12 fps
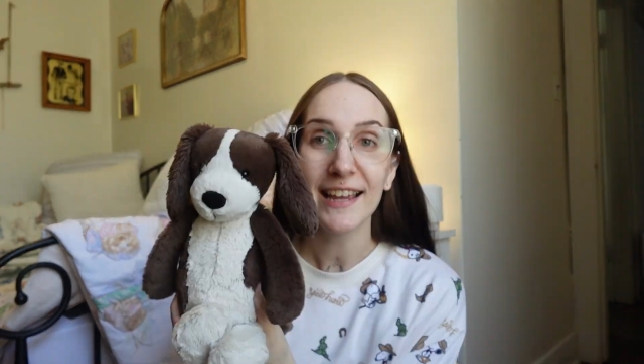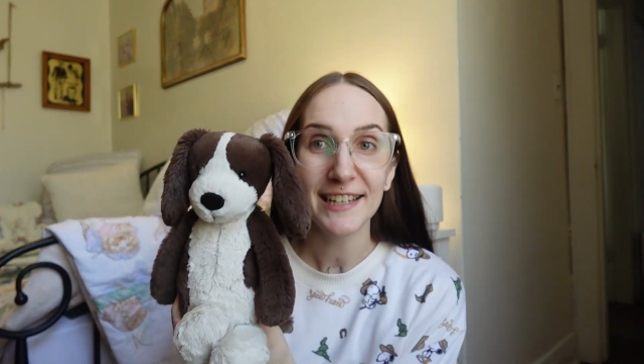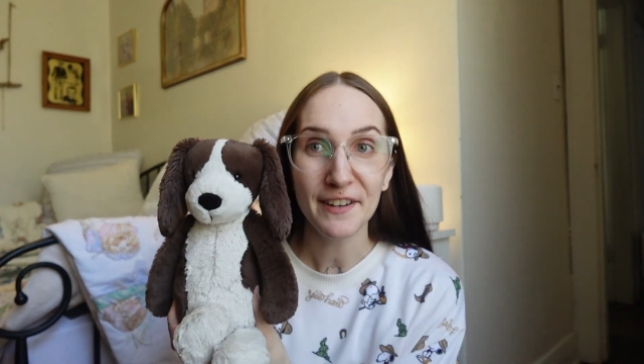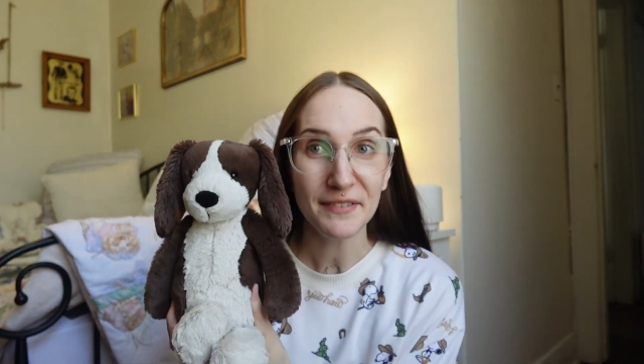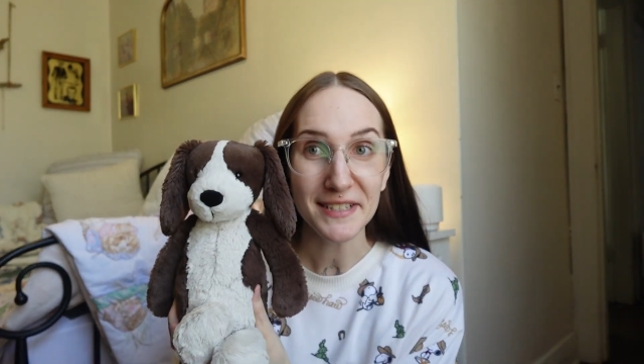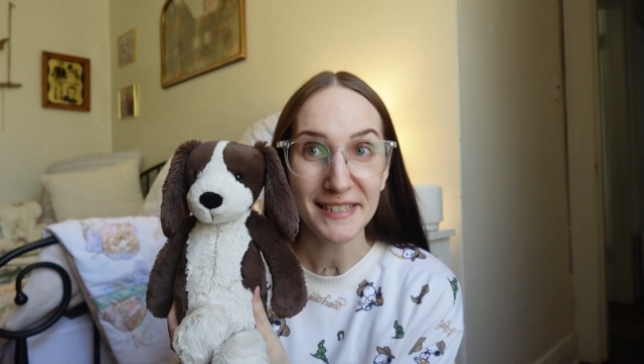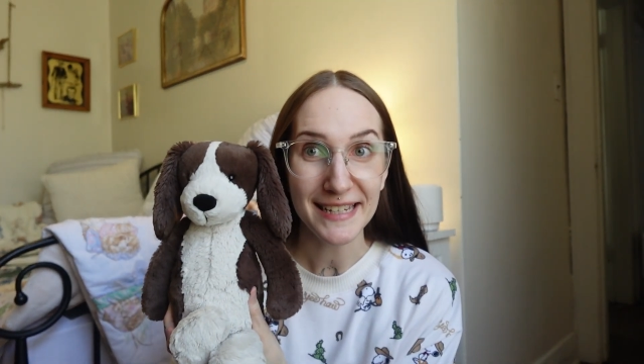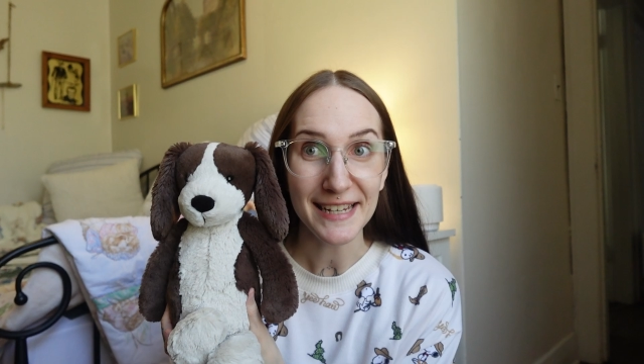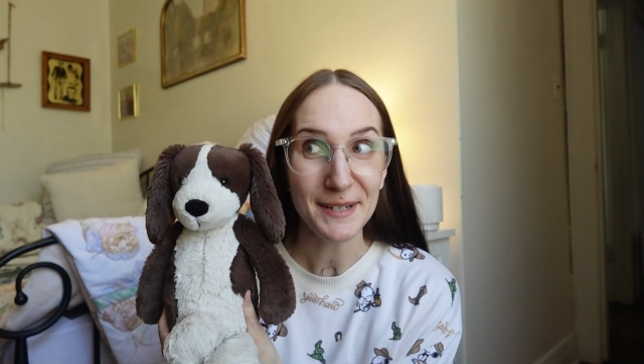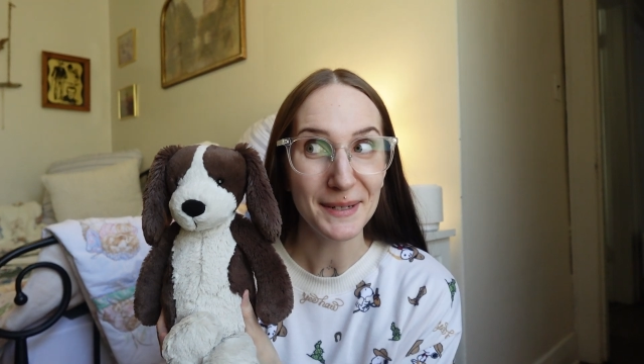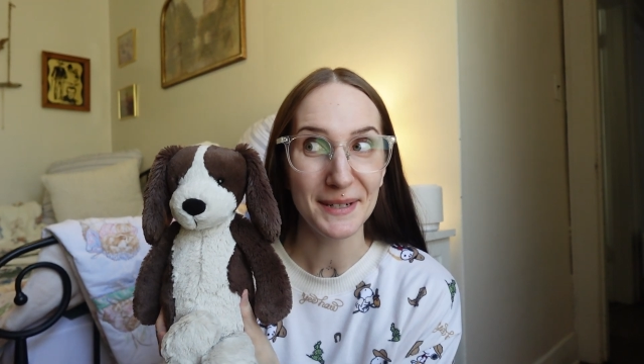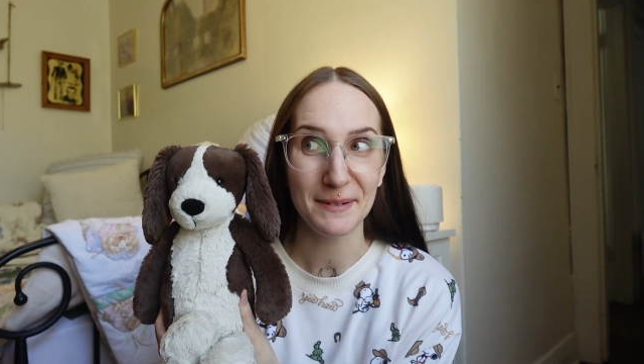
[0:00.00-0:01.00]
I've never
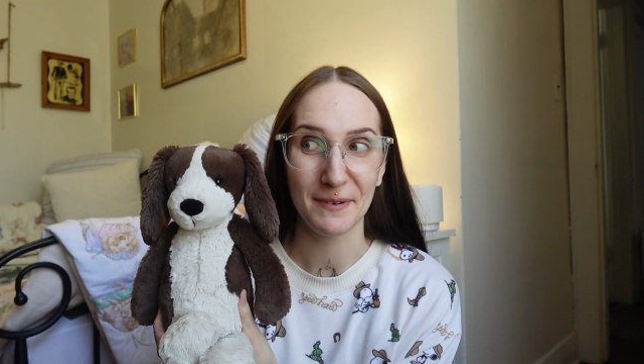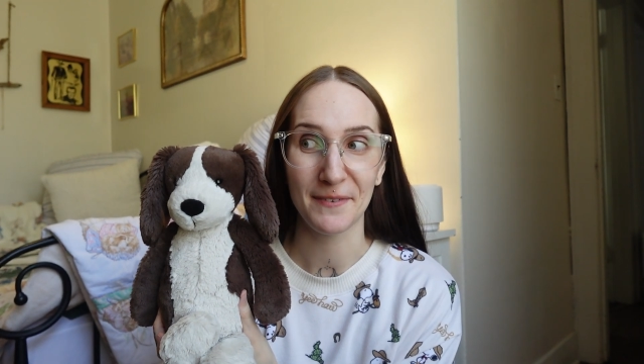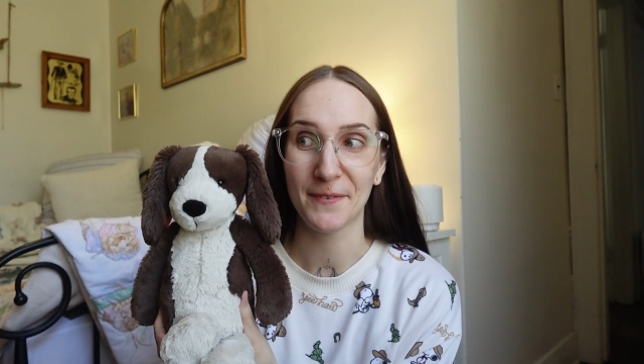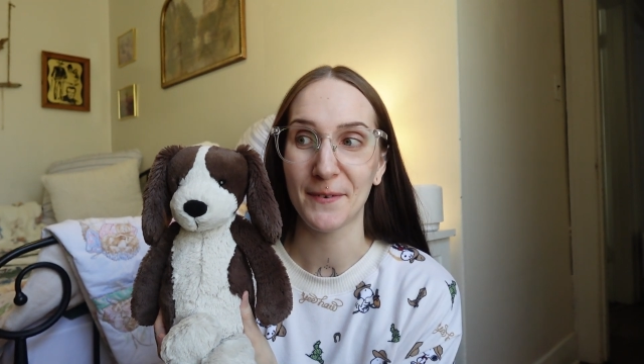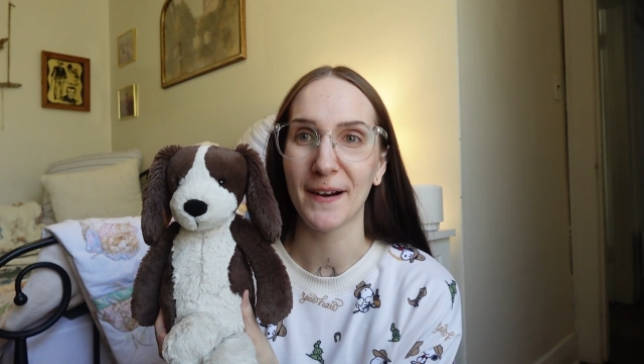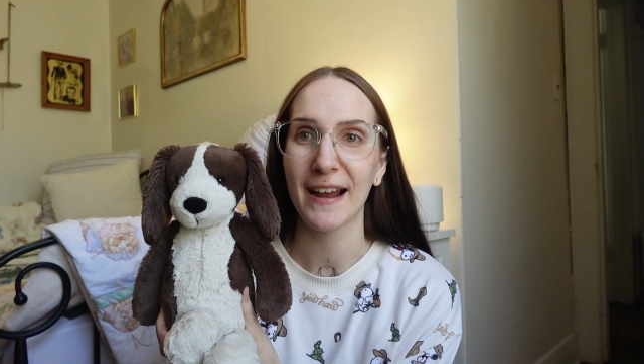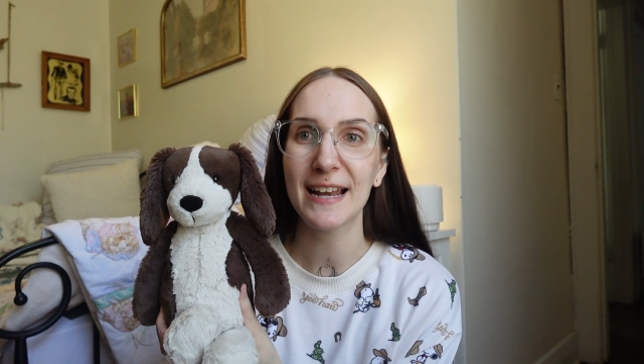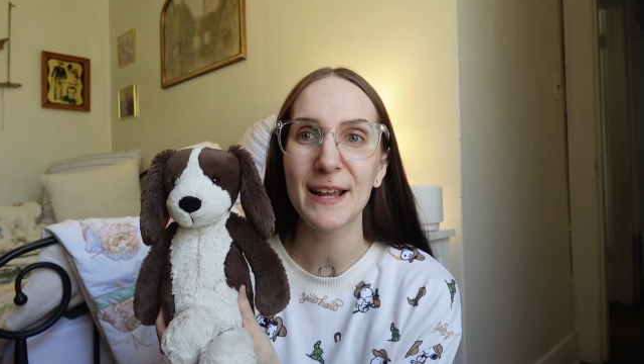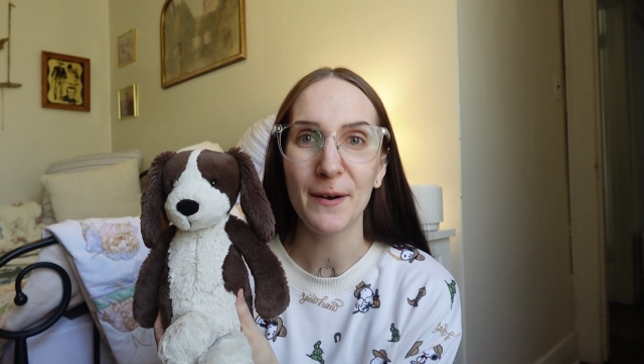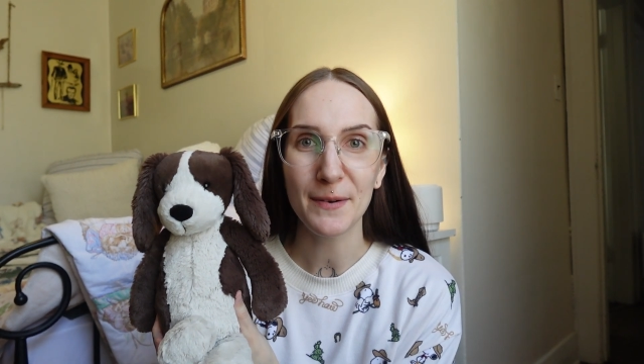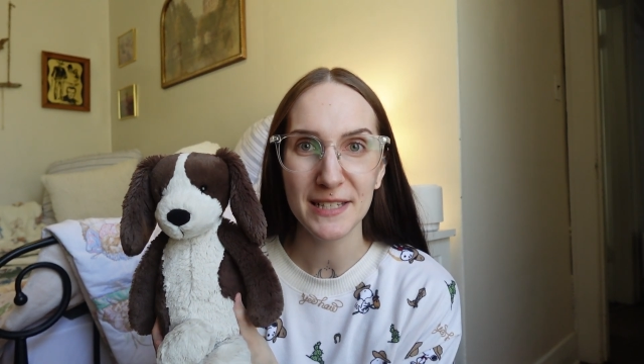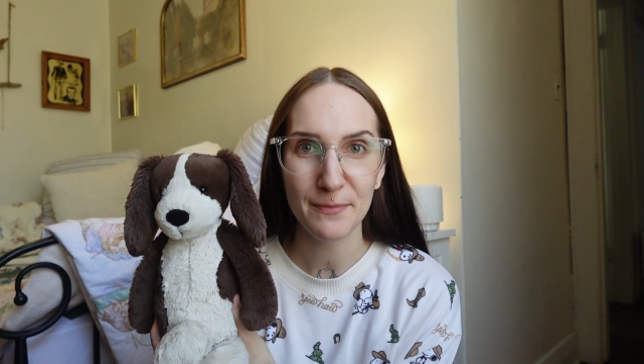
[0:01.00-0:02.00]
seen her before, and it
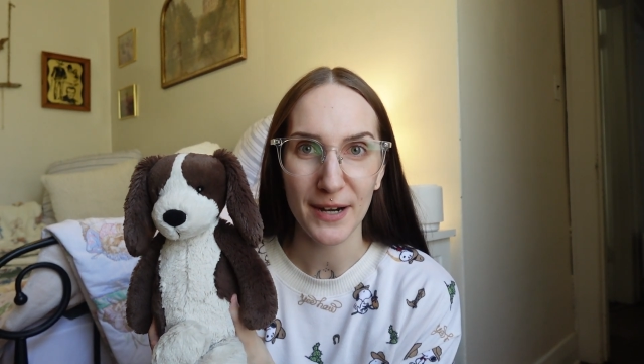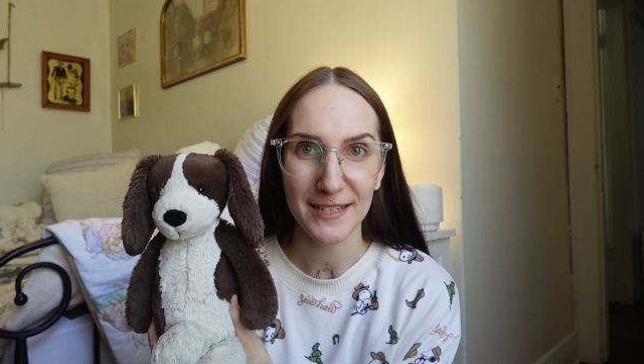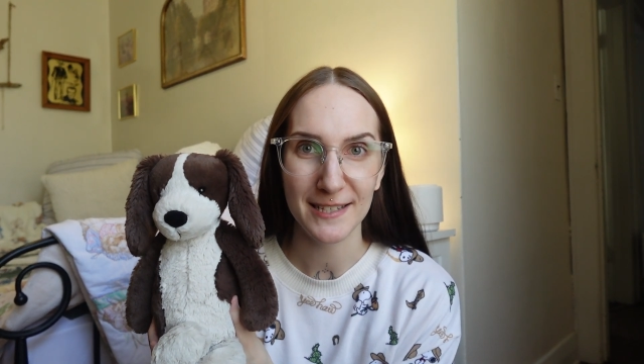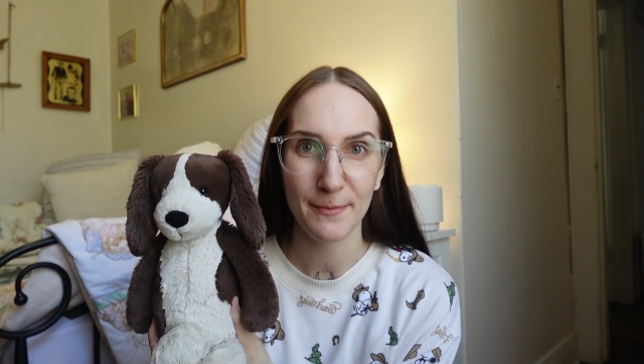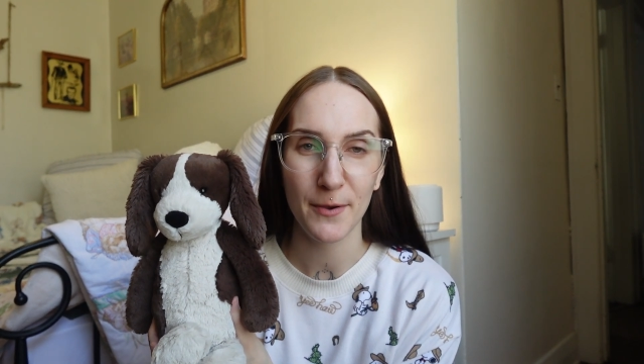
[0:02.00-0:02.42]
always impresses